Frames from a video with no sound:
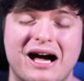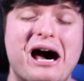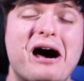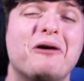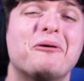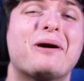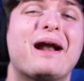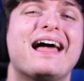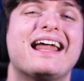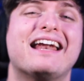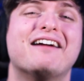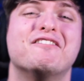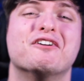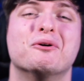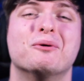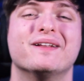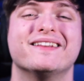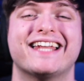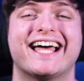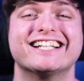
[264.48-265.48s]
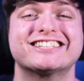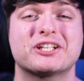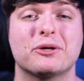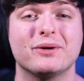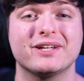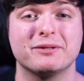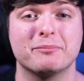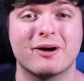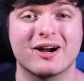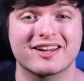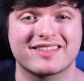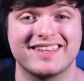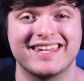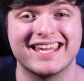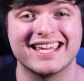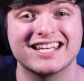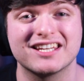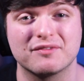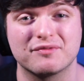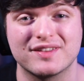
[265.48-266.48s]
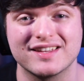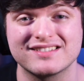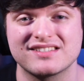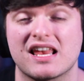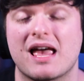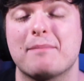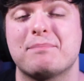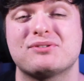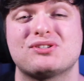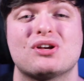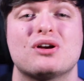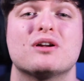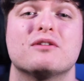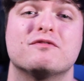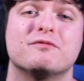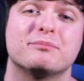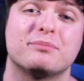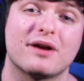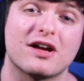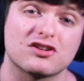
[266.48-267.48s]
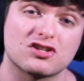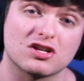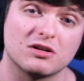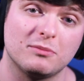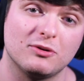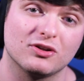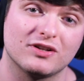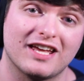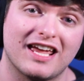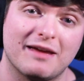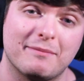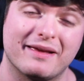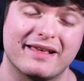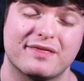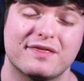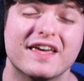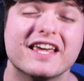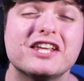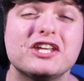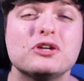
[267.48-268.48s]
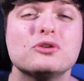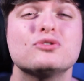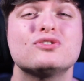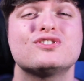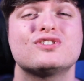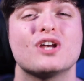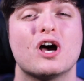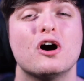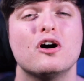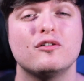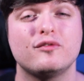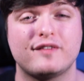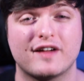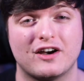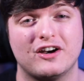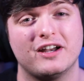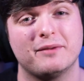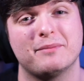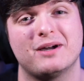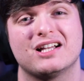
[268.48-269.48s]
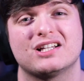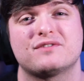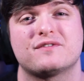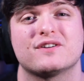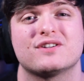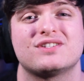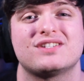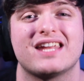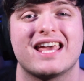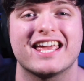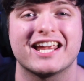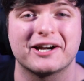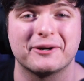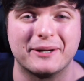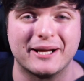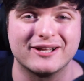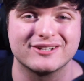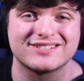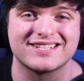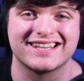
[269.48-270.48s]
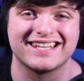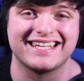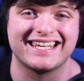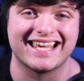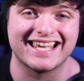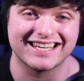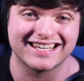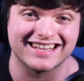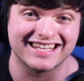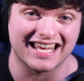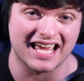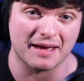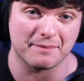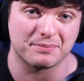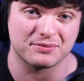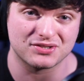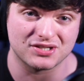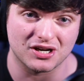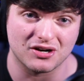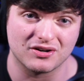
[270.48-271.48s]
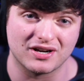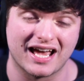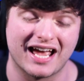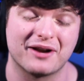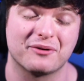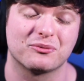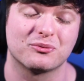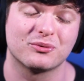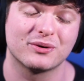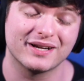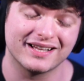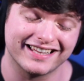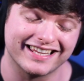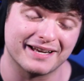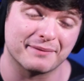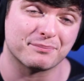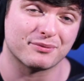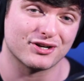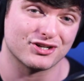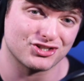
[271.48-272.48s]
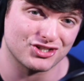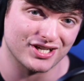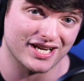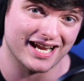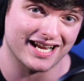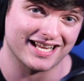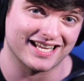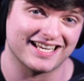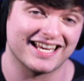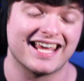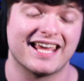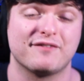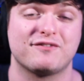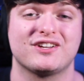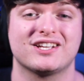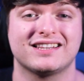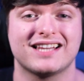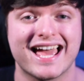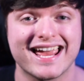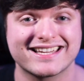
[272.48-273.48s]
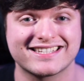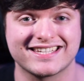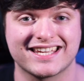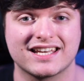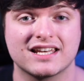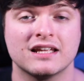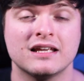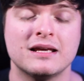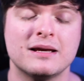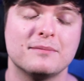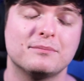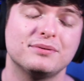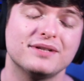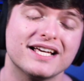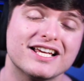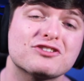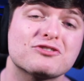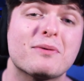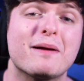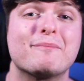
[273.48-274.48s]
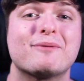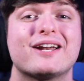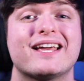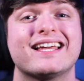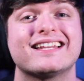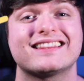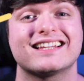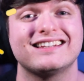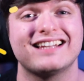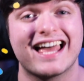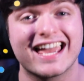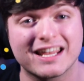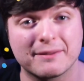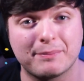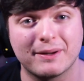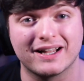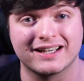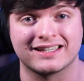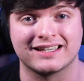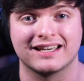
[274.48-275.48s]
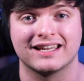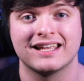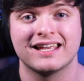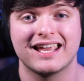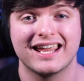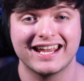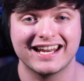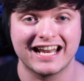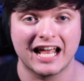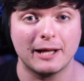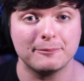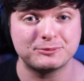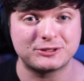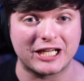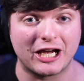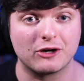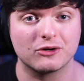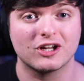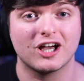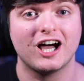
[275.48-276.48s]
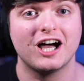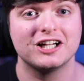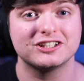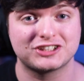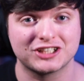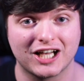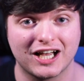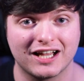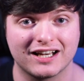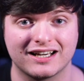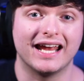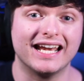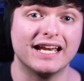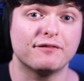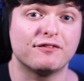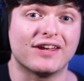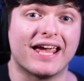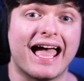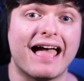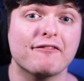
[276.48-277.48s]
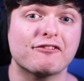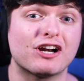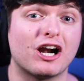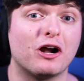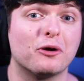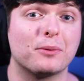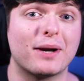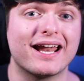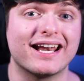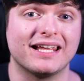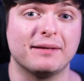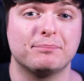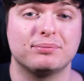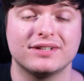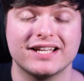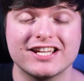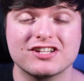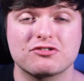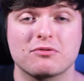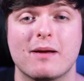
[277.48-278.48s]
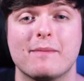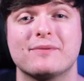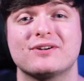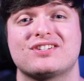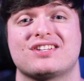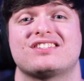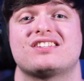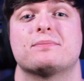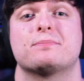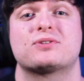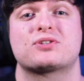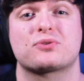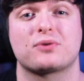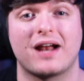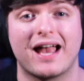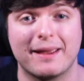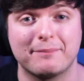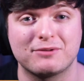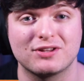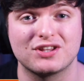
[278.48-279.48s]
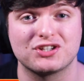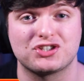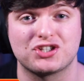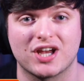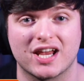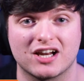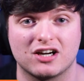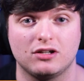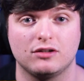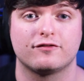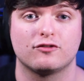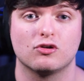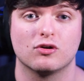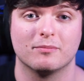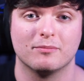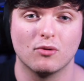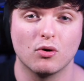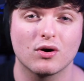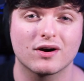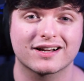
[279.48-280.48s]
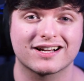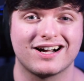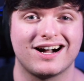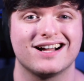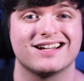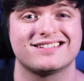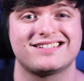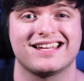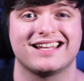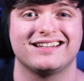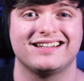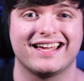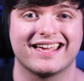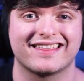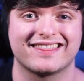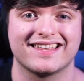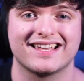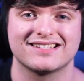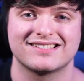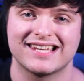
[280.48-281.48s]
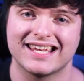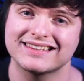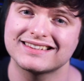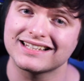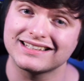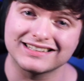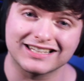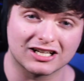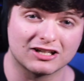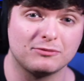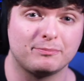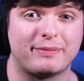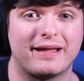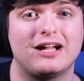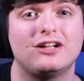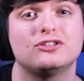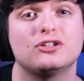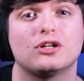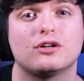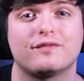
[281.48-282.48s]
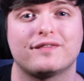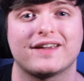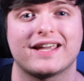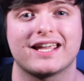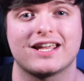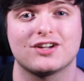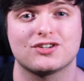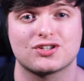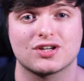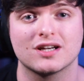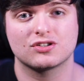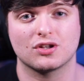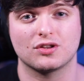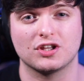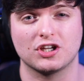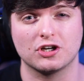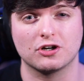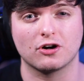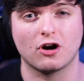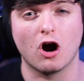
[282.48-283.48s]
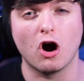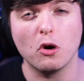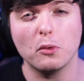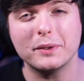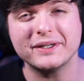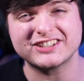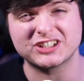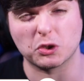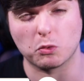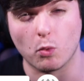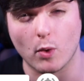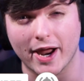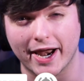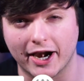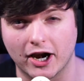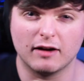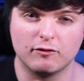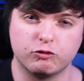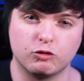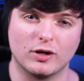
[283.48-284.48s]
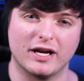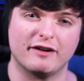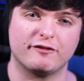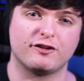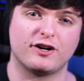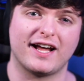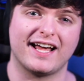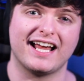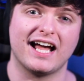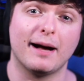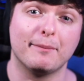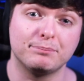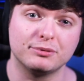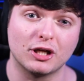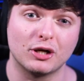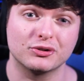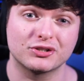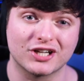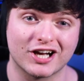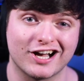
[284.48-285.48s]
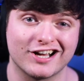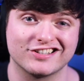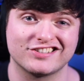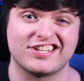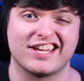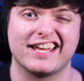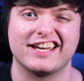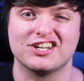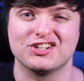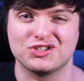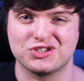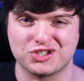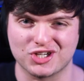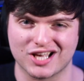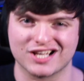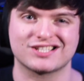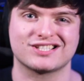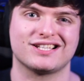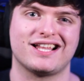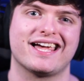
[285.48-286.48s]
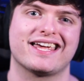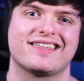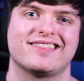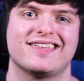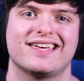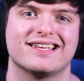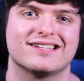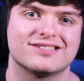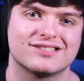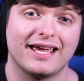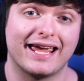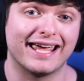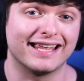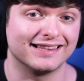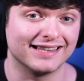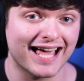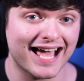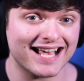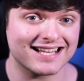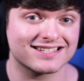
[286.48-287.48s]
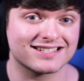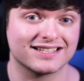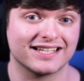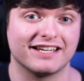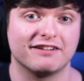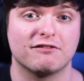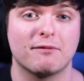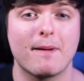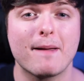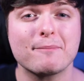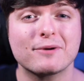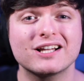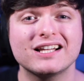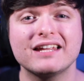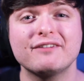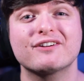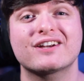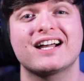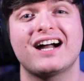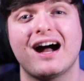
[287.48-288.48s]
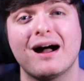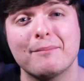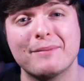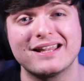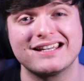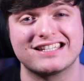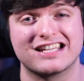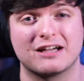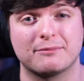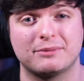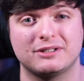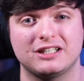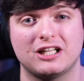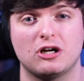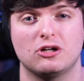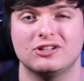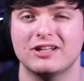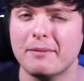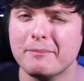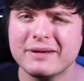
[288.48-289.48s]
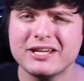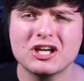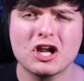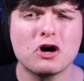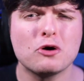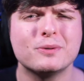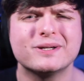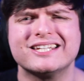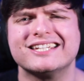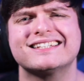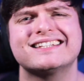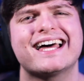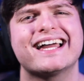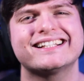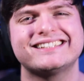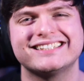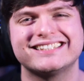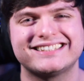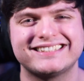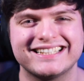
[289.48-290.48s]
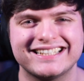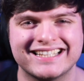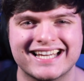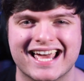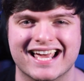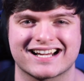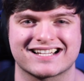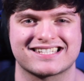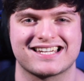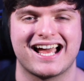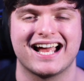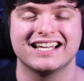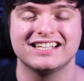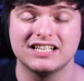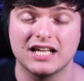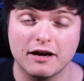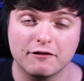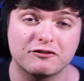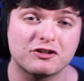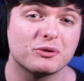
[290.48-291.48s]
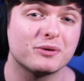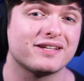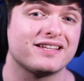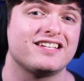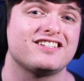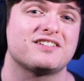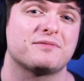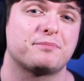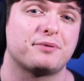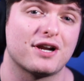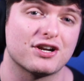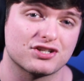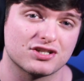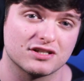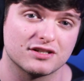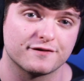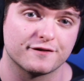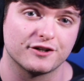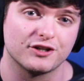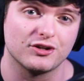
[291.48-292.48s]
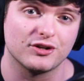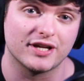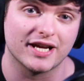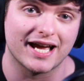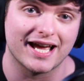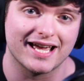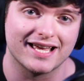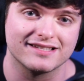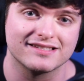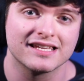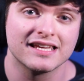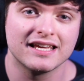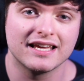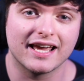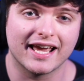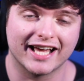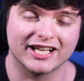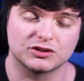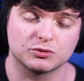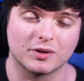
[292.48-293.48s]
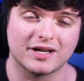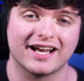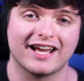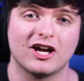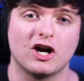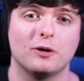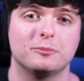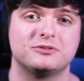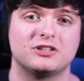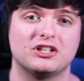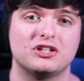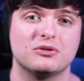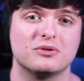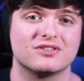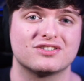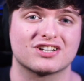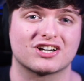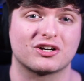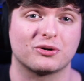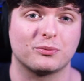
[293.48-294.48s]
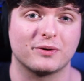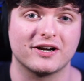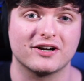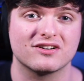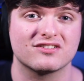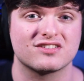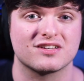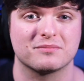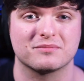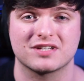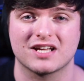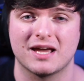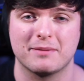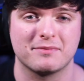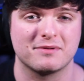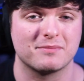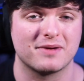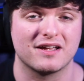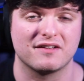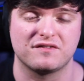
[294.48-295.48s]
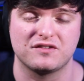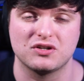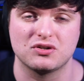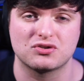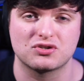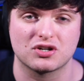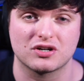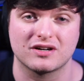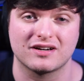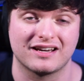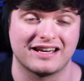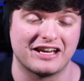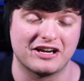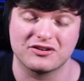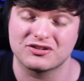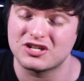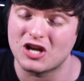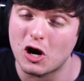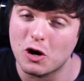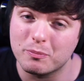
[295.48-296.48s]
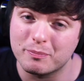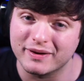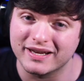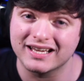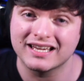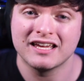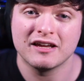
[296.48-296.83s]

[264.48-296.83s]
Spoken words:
Alright, everyone, that's going to mark the end of this episode of Impressionable Gaming. Thank you so very much for staying around to the end of the episode. I really appreciate it. If you liked it, please remember to hit the like button. It helps out a ton. And if you haven't already, please remember to subscribe to the channel for more content like this. Hit the little bell notification so that you're always aware of whenever I upload content just like this. And lastly, remember to leave a comment down below. Let me know what you'd like to see next. I love doing these impressions for you guys. It's what I hope to do as a career sometime in my future. Here's hoping.